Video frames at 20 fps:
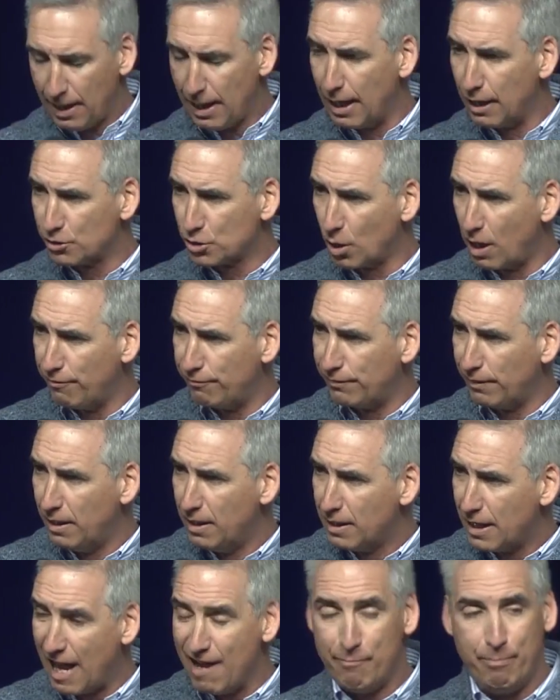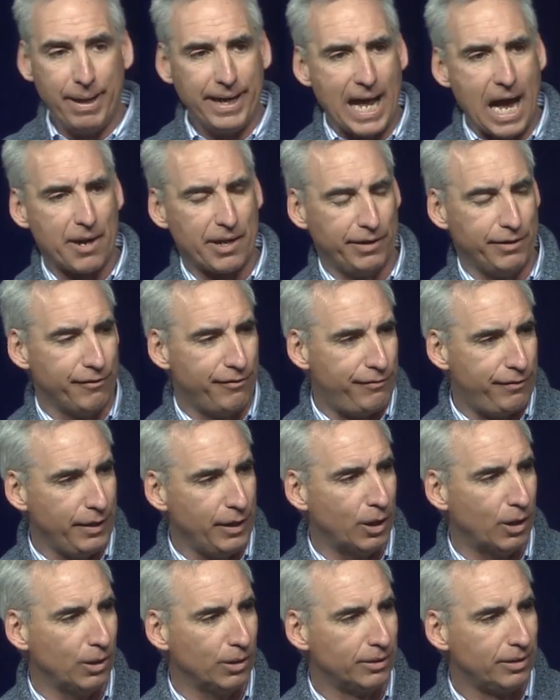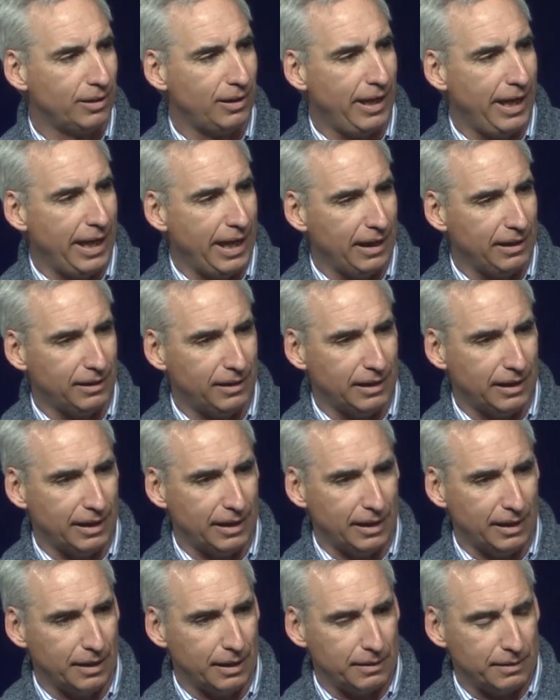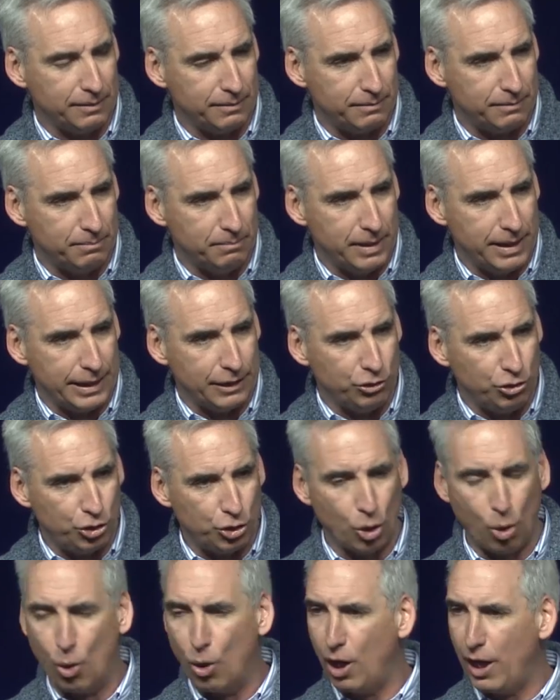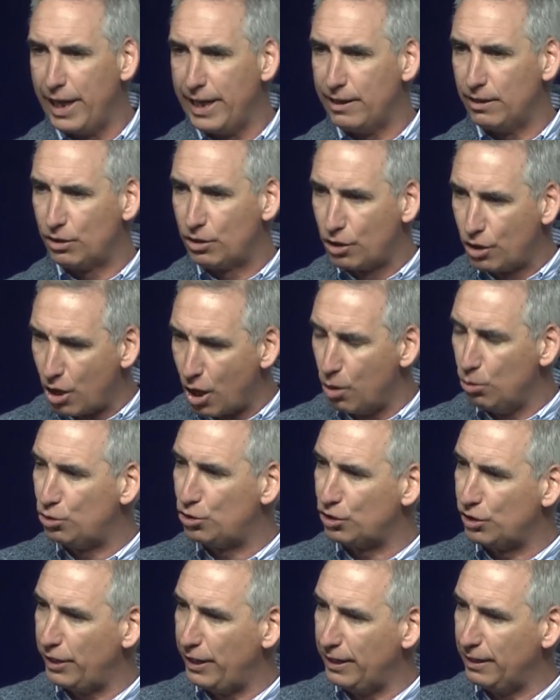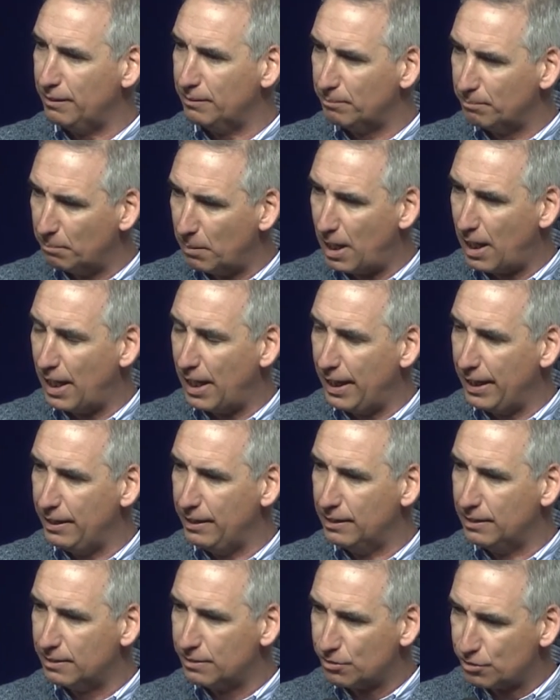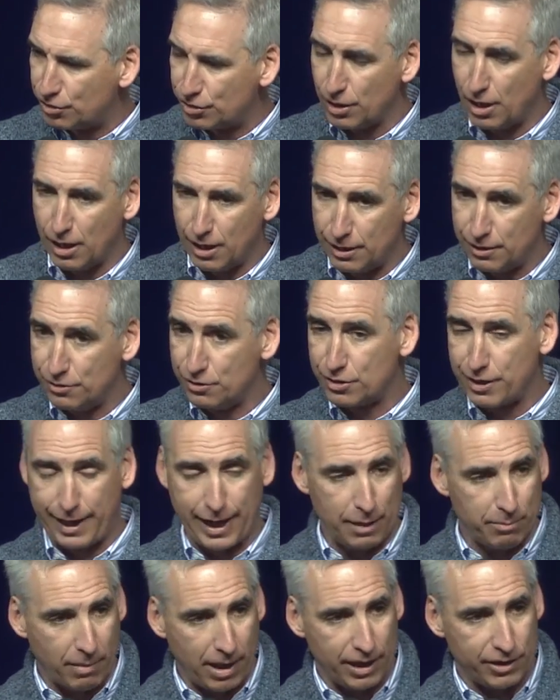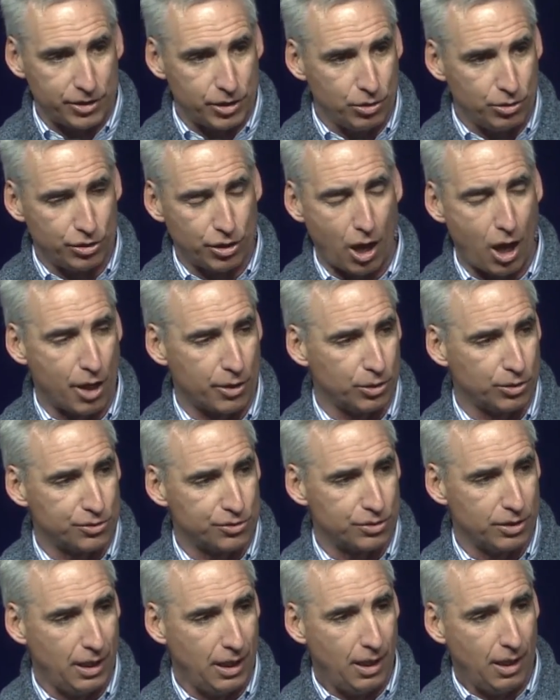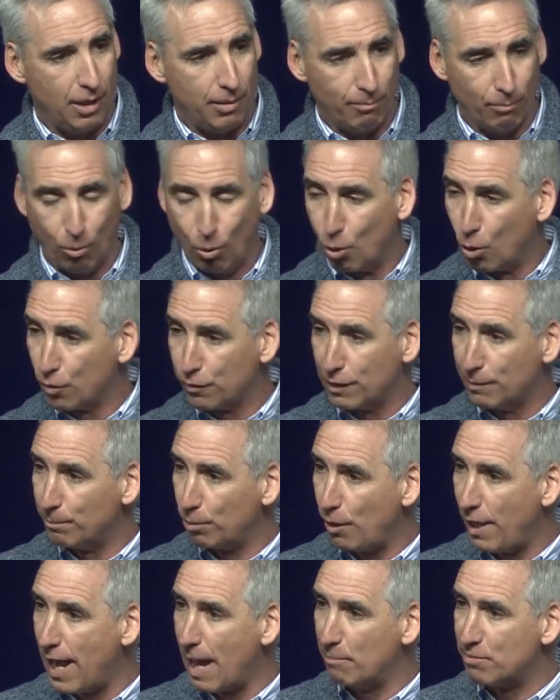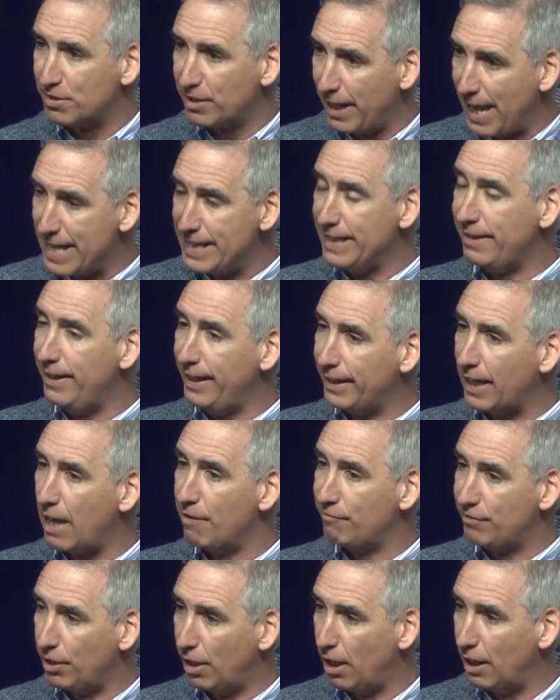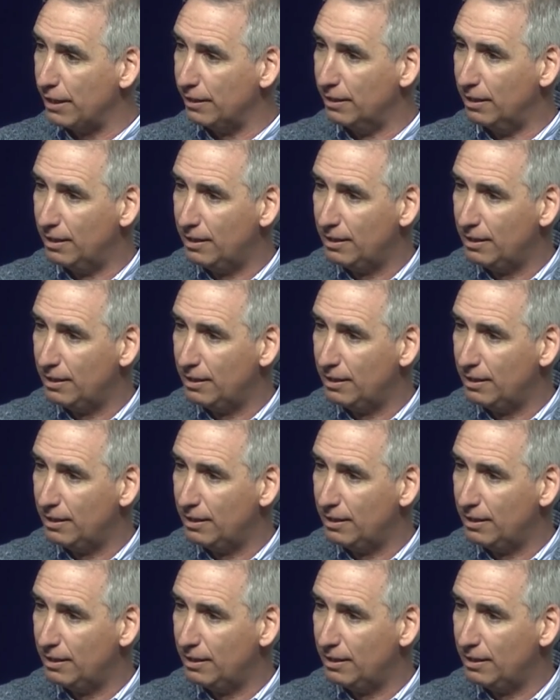So I've been out in the field and enjoyed coaching my sons and my two daughters more than perhaps anything I've done